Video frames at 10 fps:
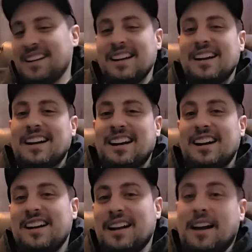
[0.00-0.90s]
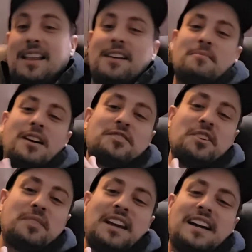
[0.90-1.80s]
I'm
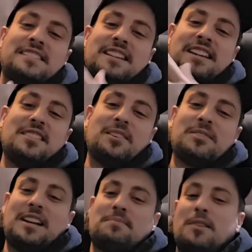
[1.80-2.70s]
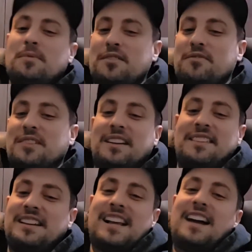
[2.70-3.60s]
also guessing, and don't take my word for
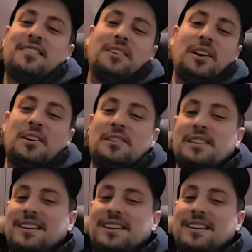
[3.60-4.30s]
anything, I don't know.